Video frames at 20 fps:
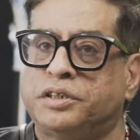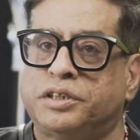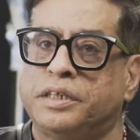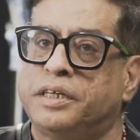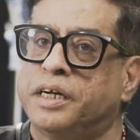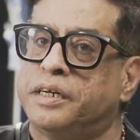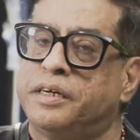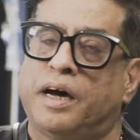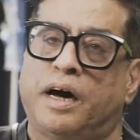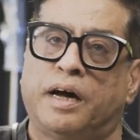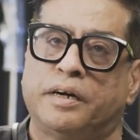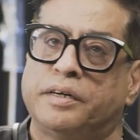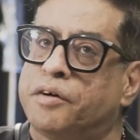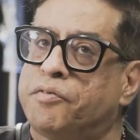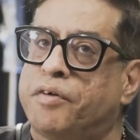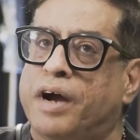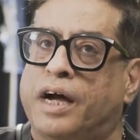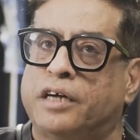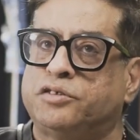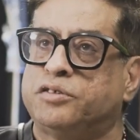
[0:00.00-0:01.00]
She did an
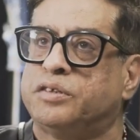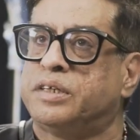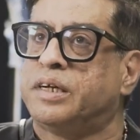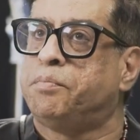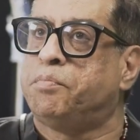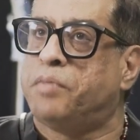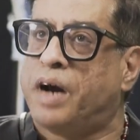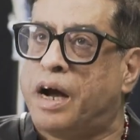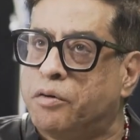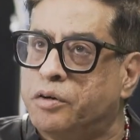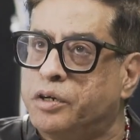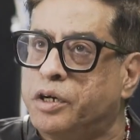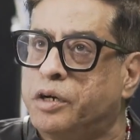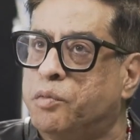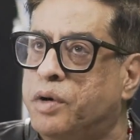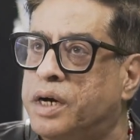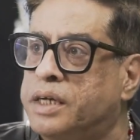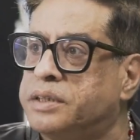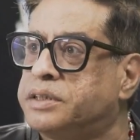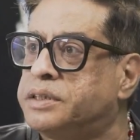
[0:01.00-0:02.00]
undergraduate at Brown
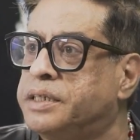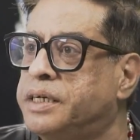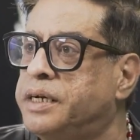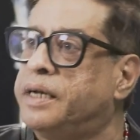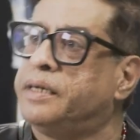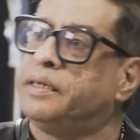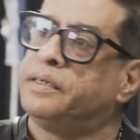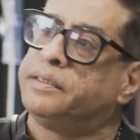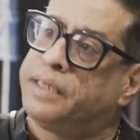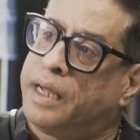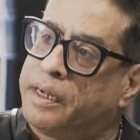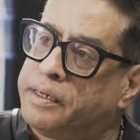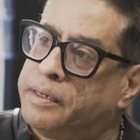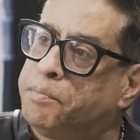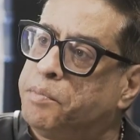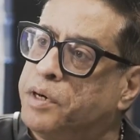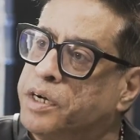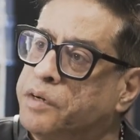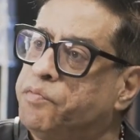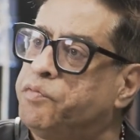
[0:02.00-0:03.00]
University and
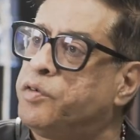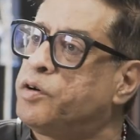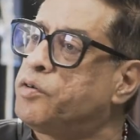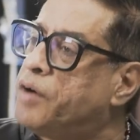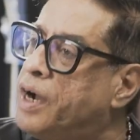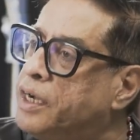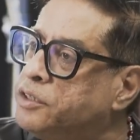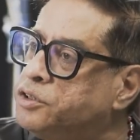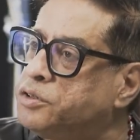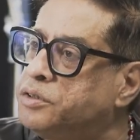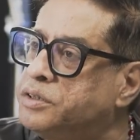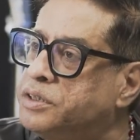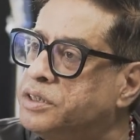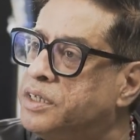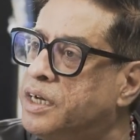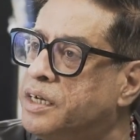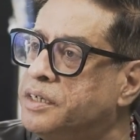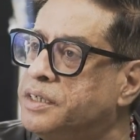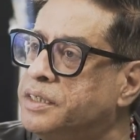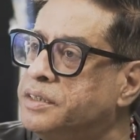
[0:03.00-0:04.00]
Thunderbird for graduate
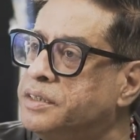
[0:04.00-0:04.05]
studies.